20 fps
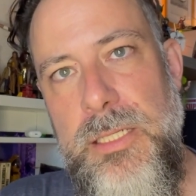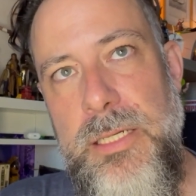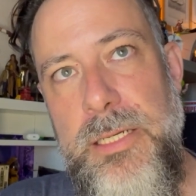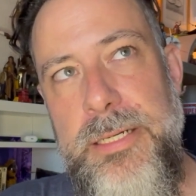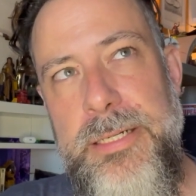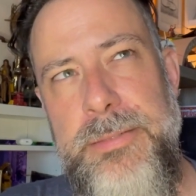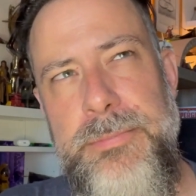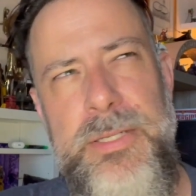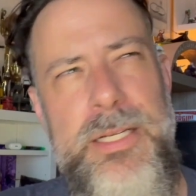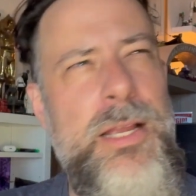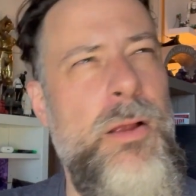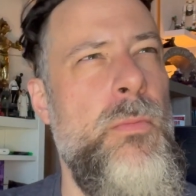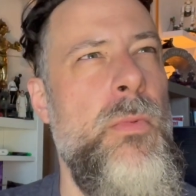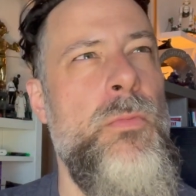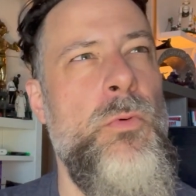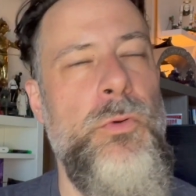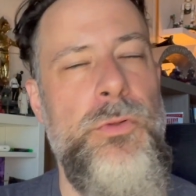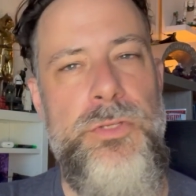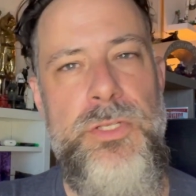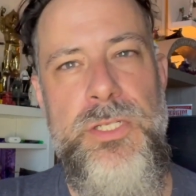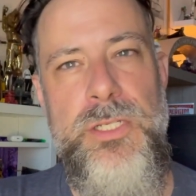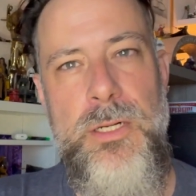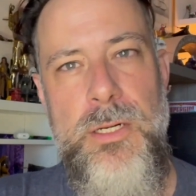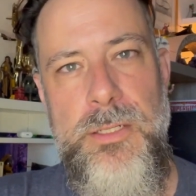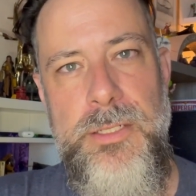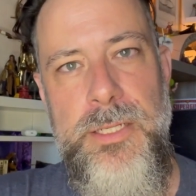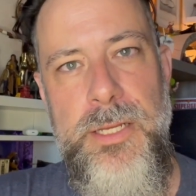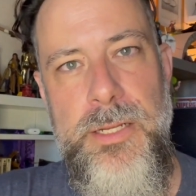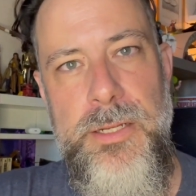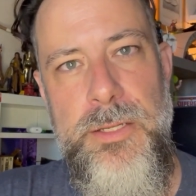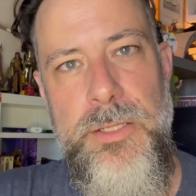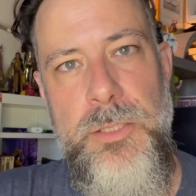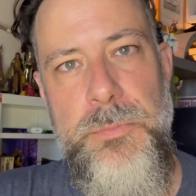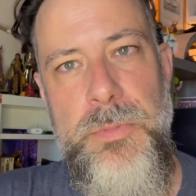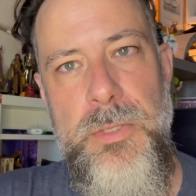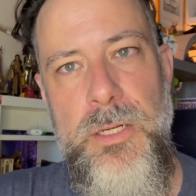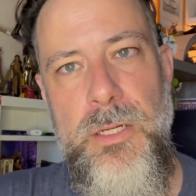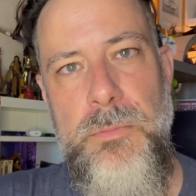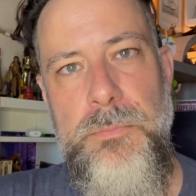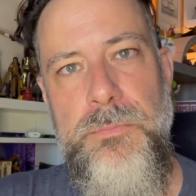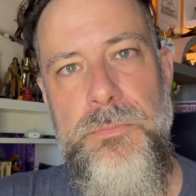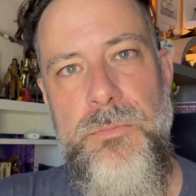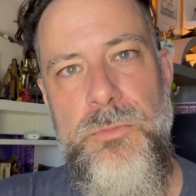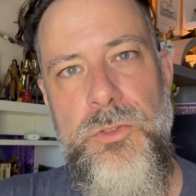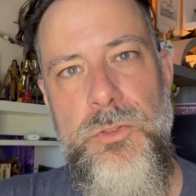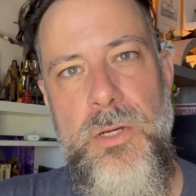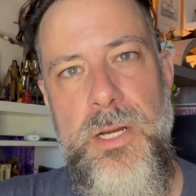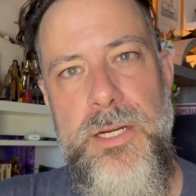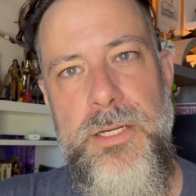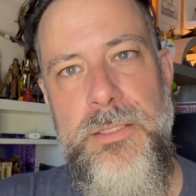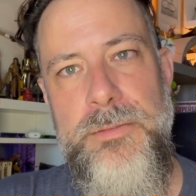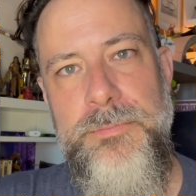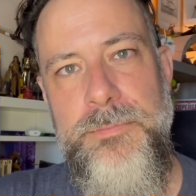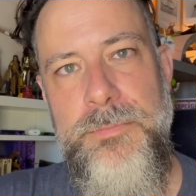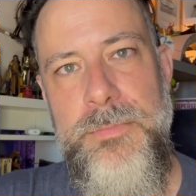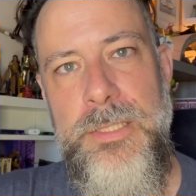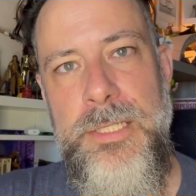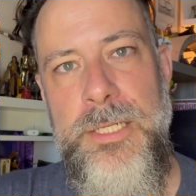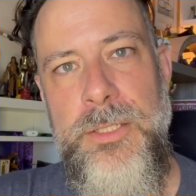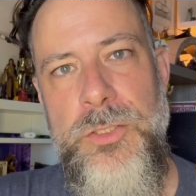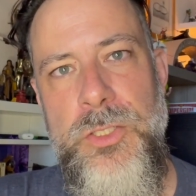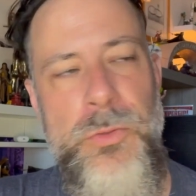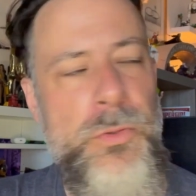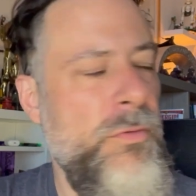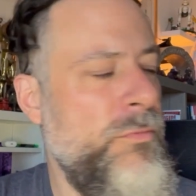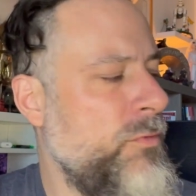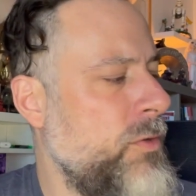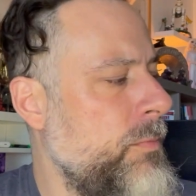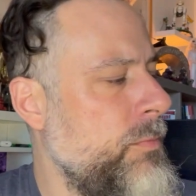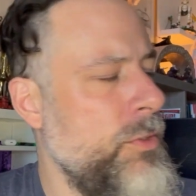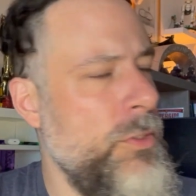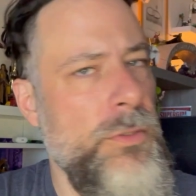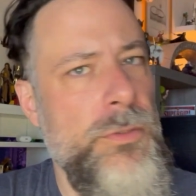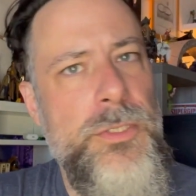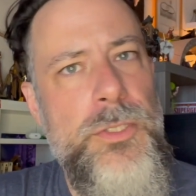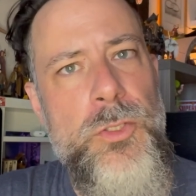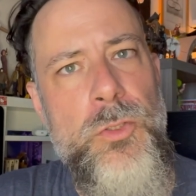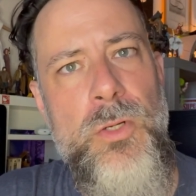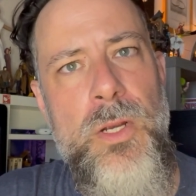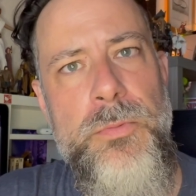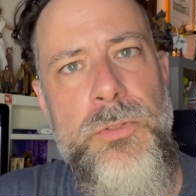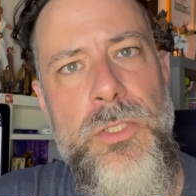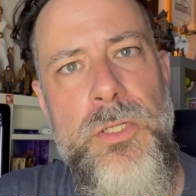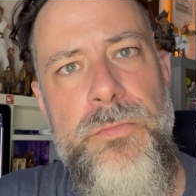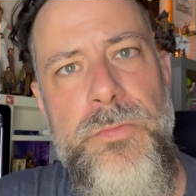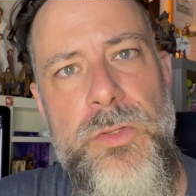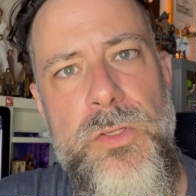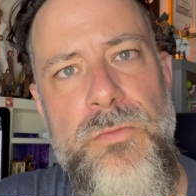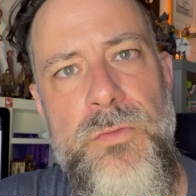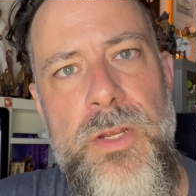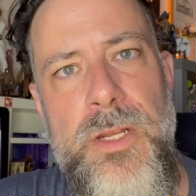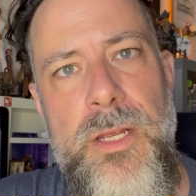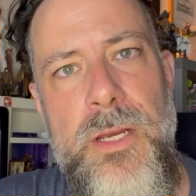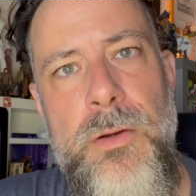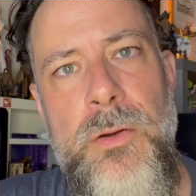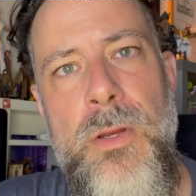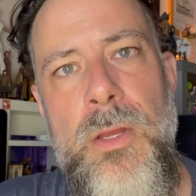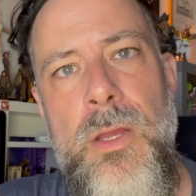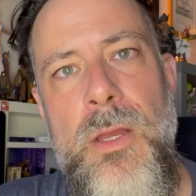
I can't remember what the start date is, but I'll try to link to it from the description of this video.